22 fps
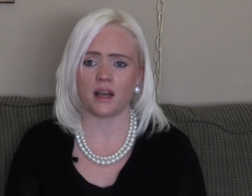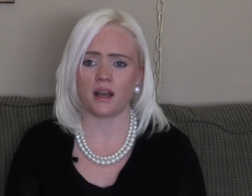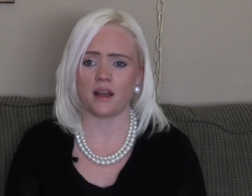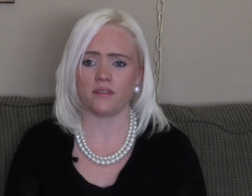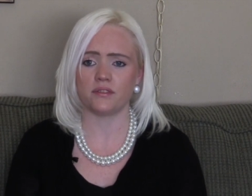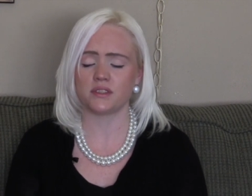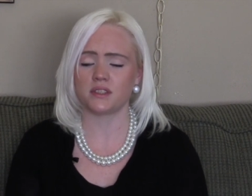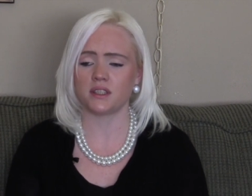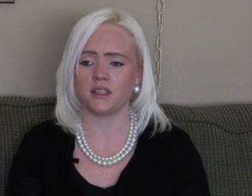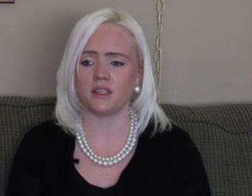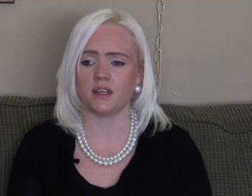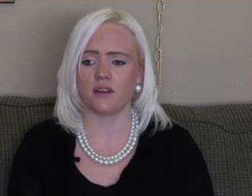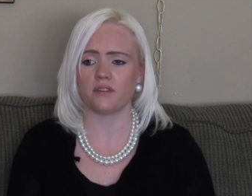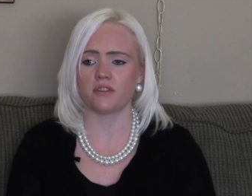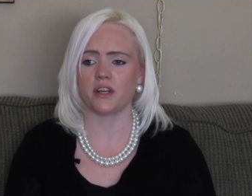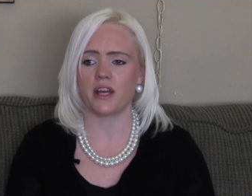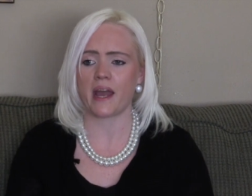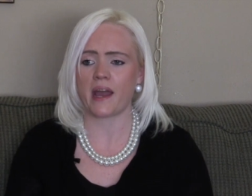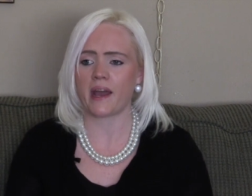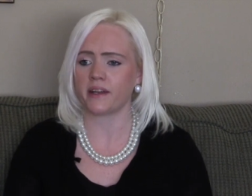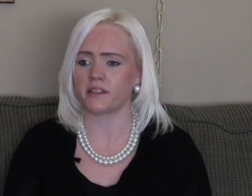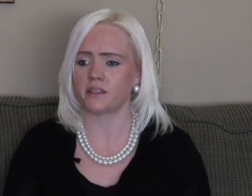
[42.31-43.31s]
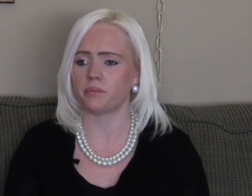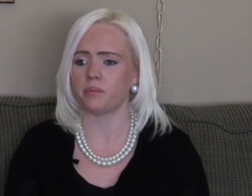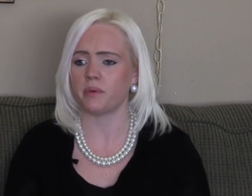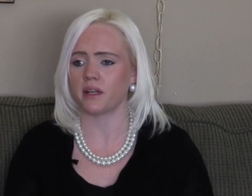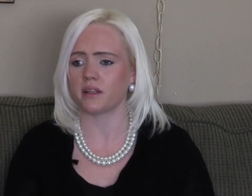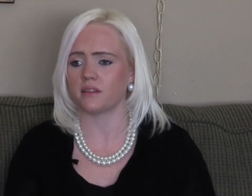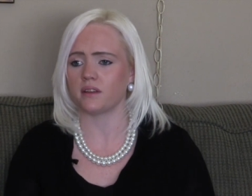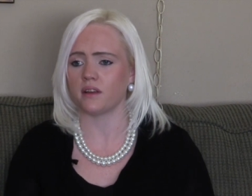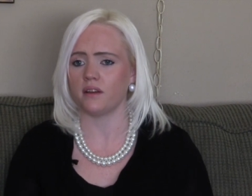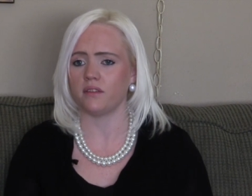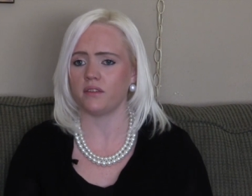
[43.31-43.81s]
I've seen every
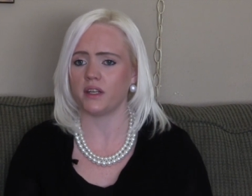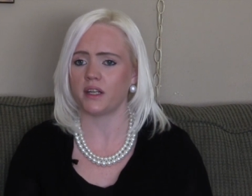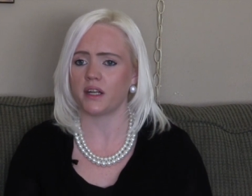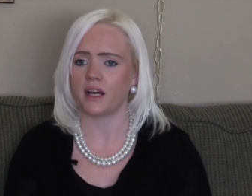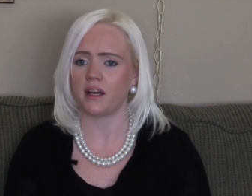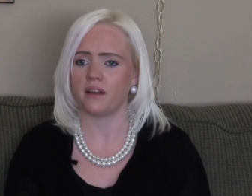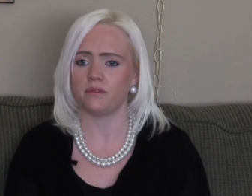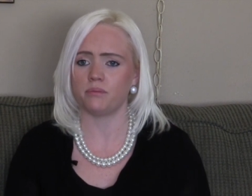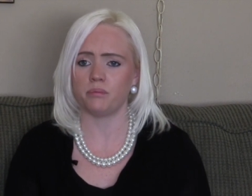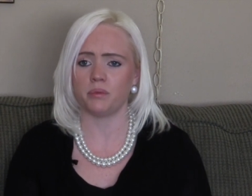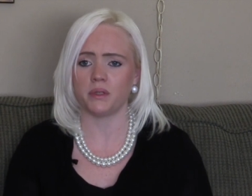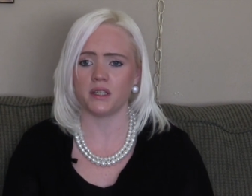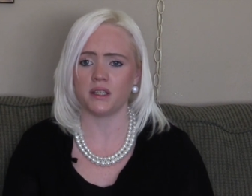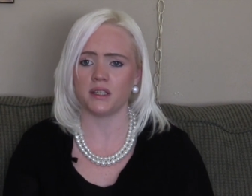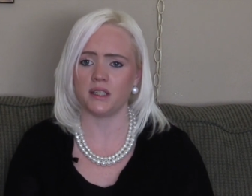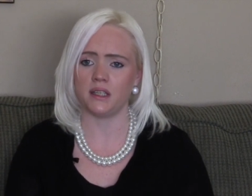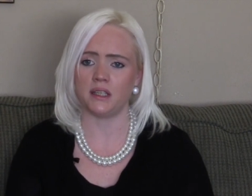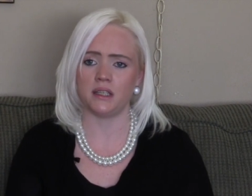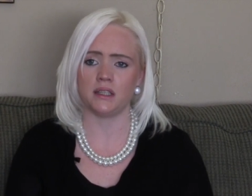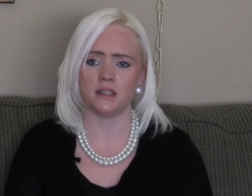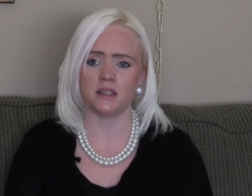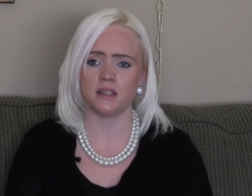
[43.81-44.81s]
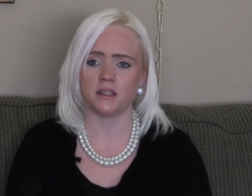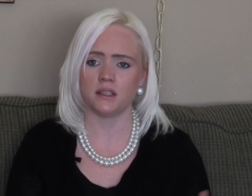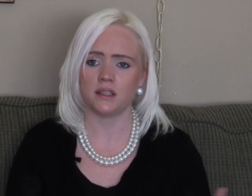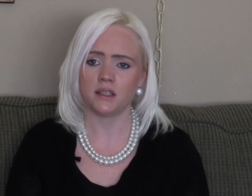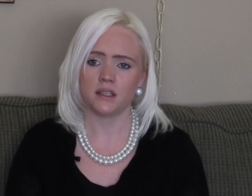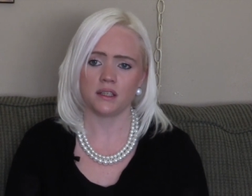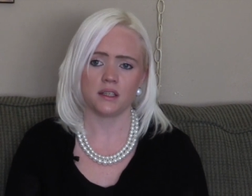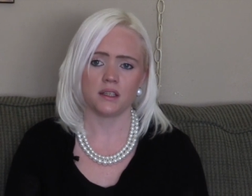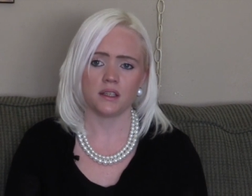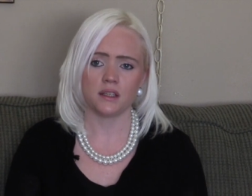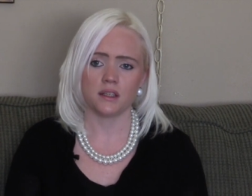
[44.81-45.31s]
aspect of it. I've been in
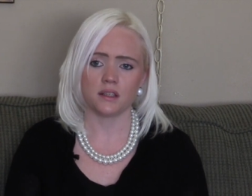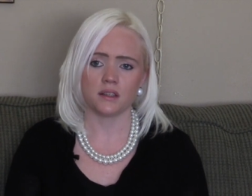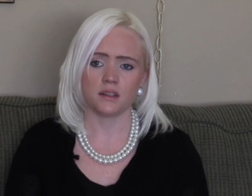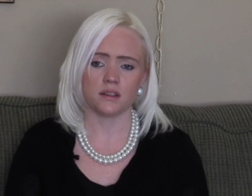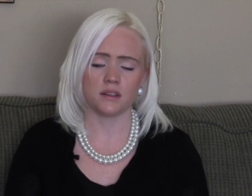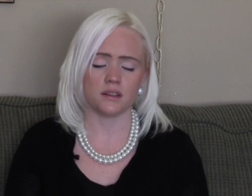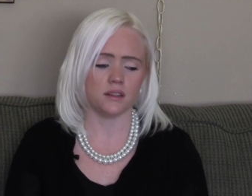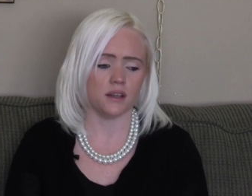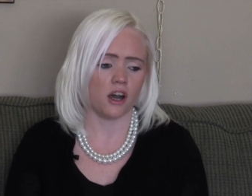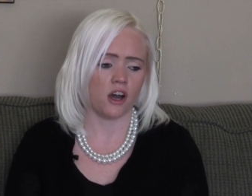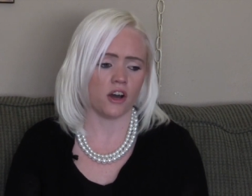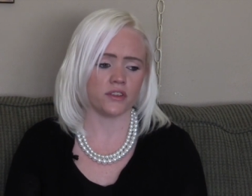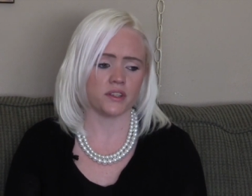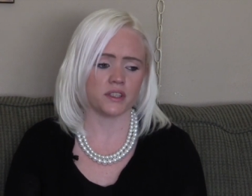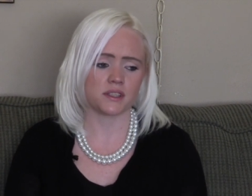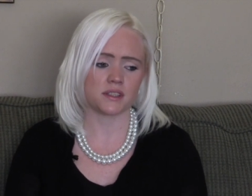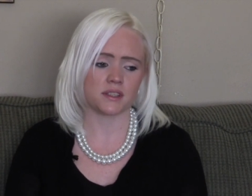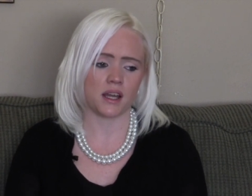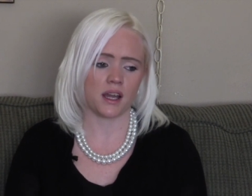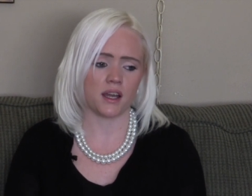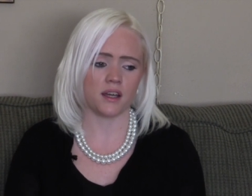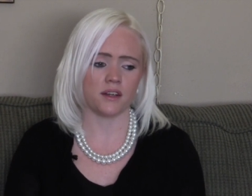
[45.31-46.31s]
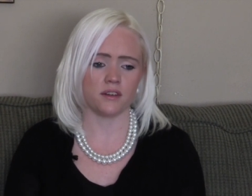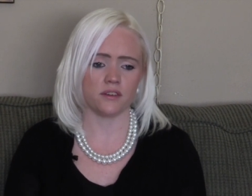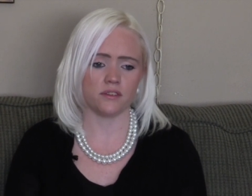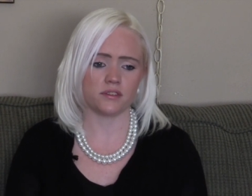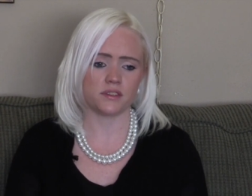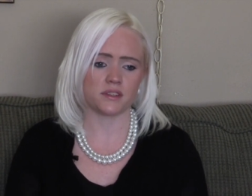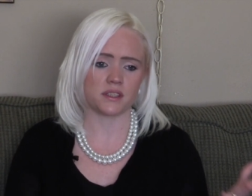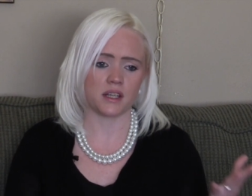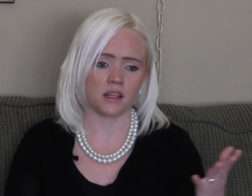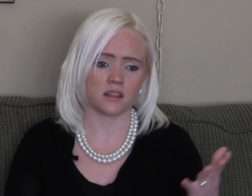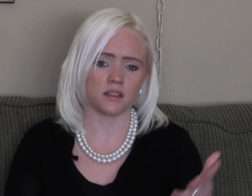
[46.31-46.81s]
on the side of
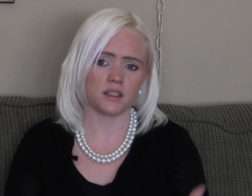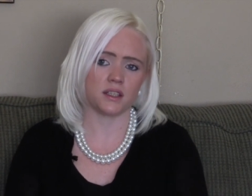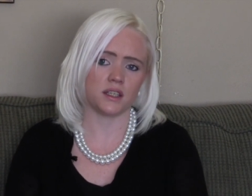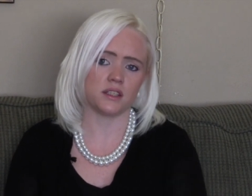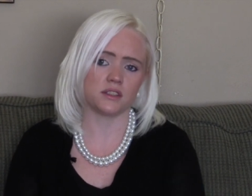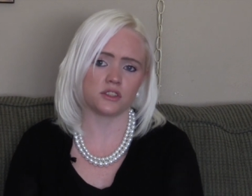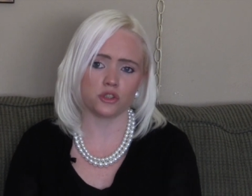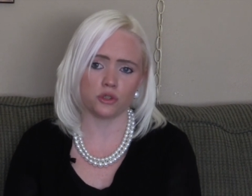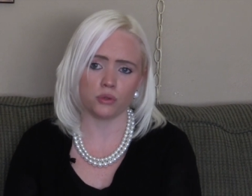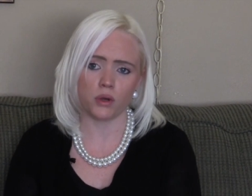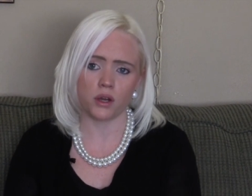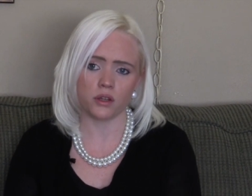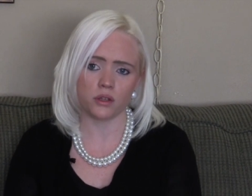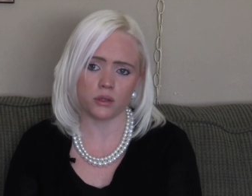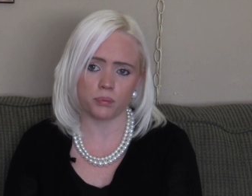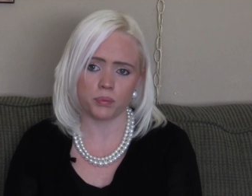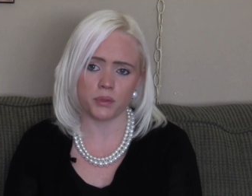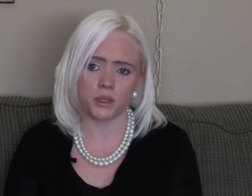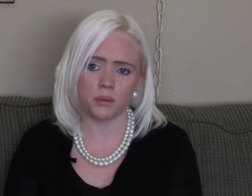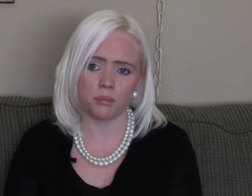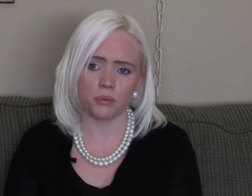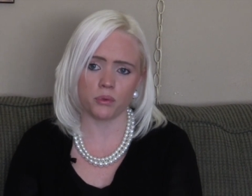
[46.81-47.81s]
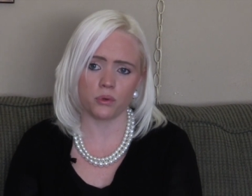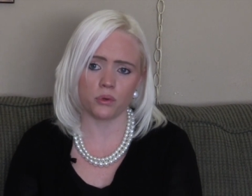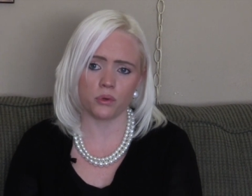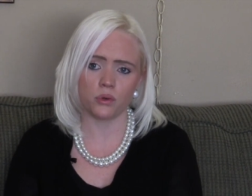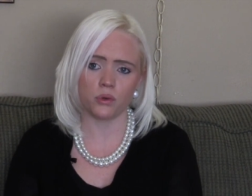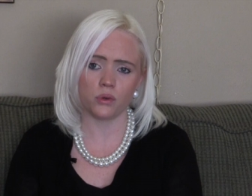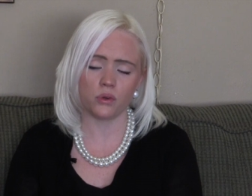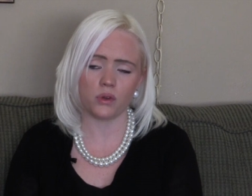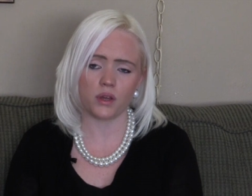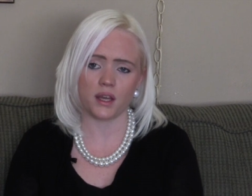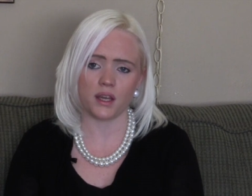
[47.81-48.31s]
selling it to other
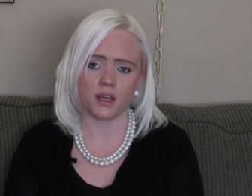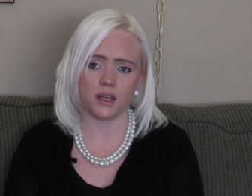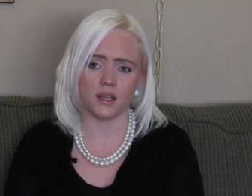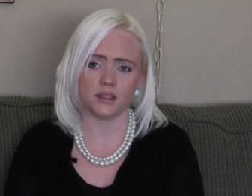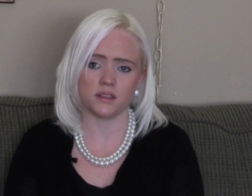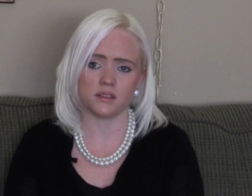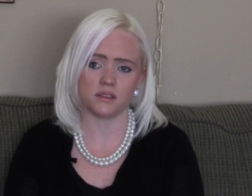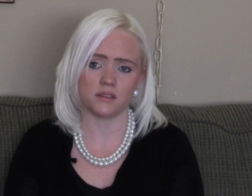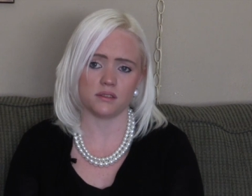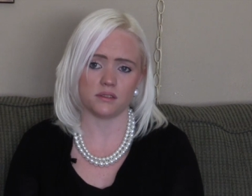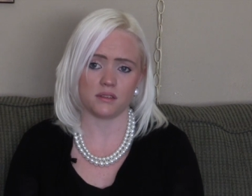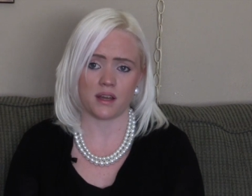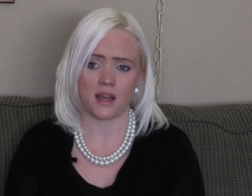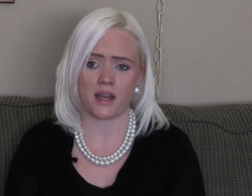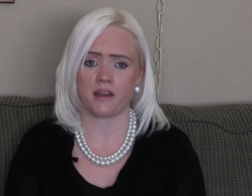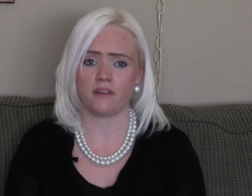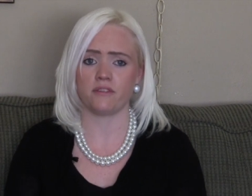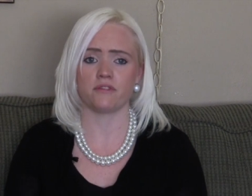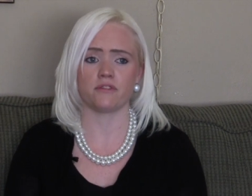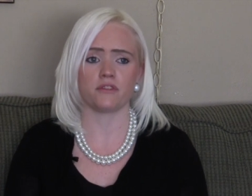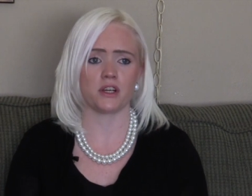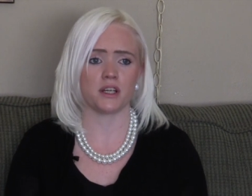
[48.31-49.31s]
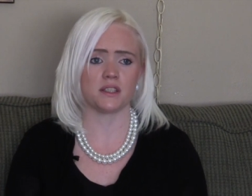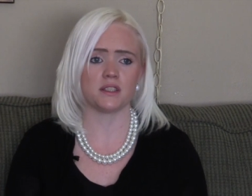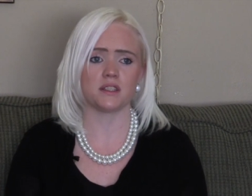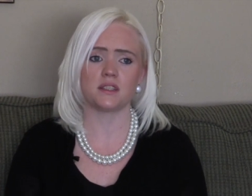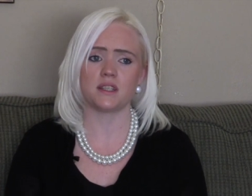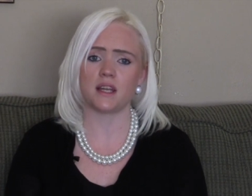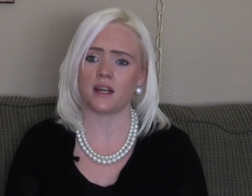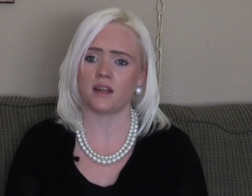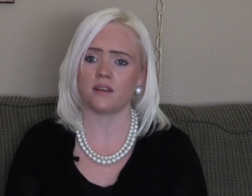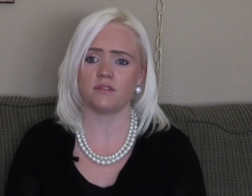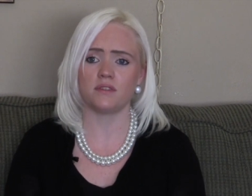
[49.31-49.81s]
people, and I have
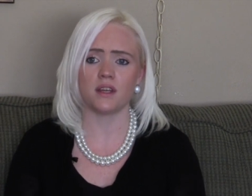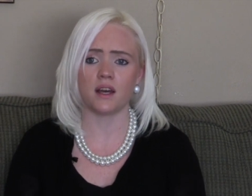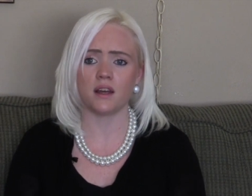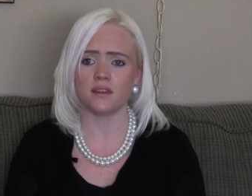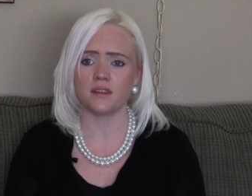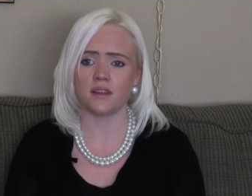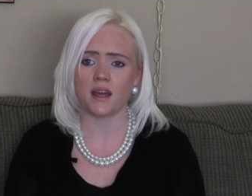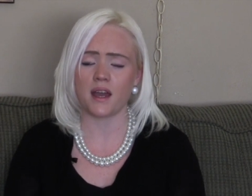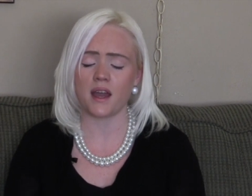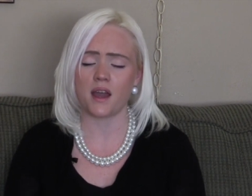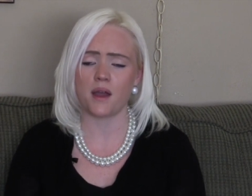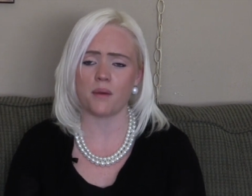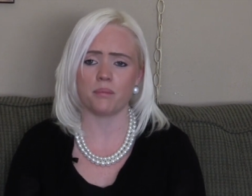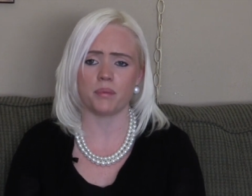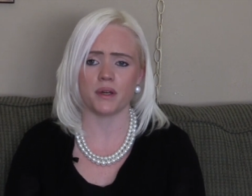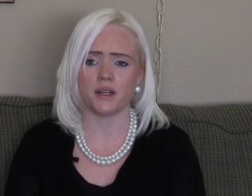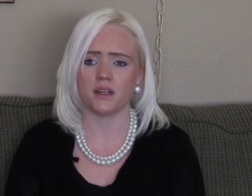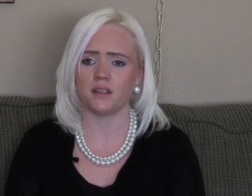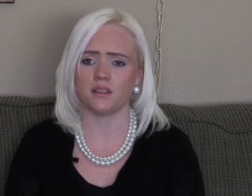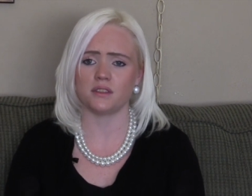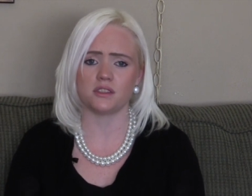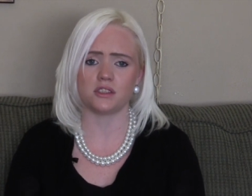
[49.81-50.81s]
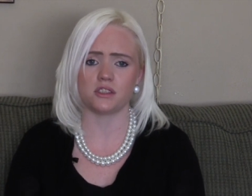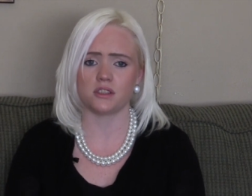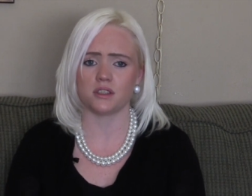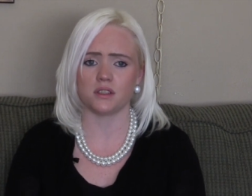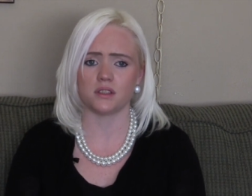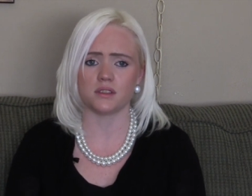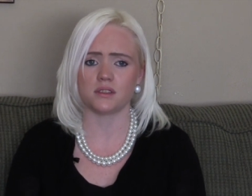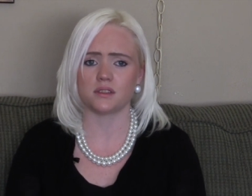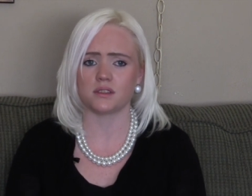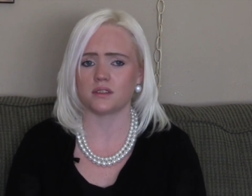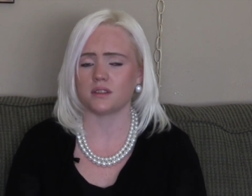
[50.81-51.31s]
friends that have done that, but it's
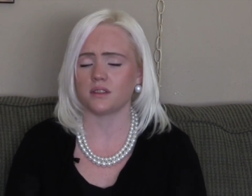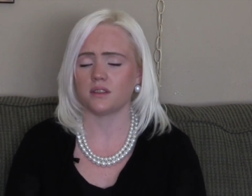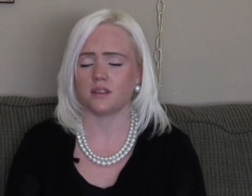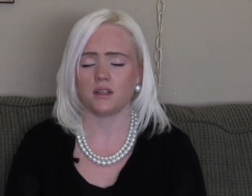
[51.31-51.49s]
just